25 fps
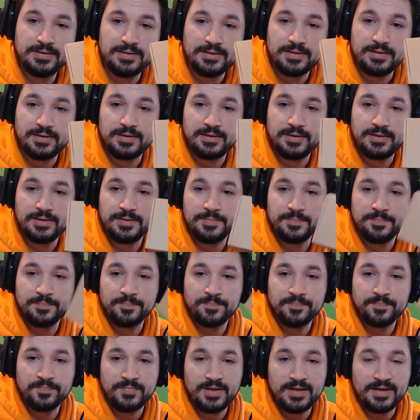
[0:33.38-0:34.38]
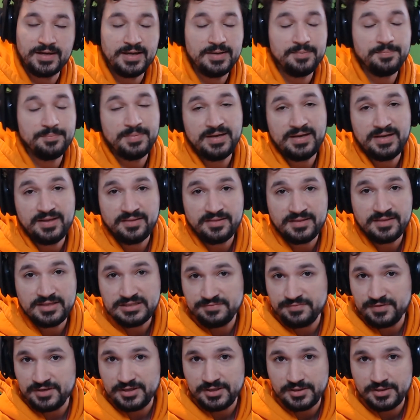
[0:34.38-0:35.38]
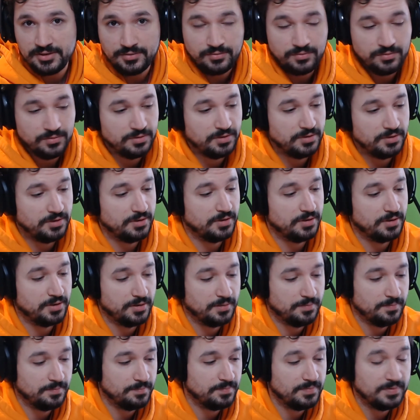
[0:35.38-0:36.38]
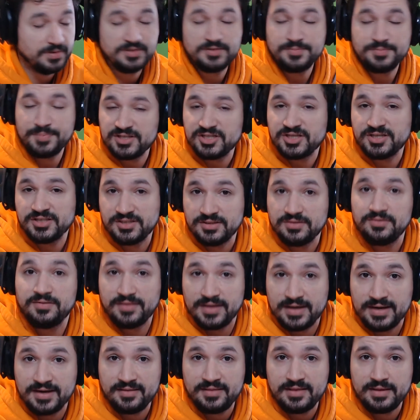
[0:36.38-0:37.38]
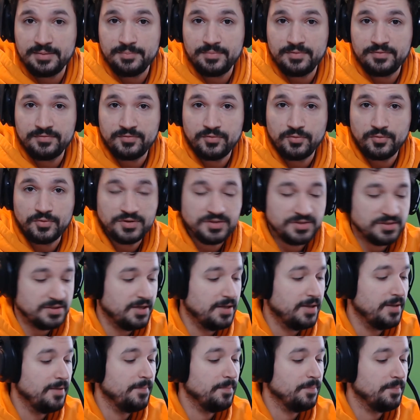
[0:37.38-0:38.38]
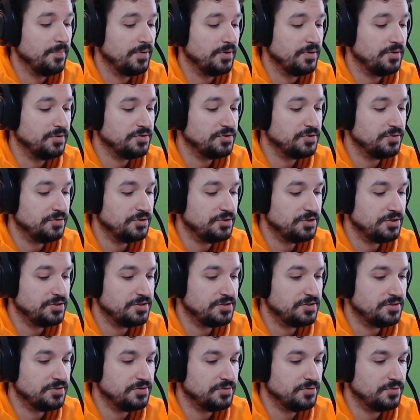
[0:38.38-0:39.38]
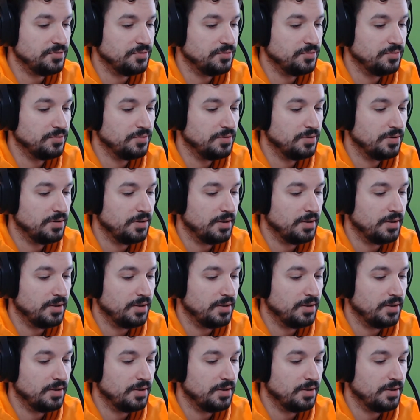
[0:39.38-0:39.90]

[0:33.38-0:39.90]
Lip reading: And I'm making this video especially to thank them, of course, but also just to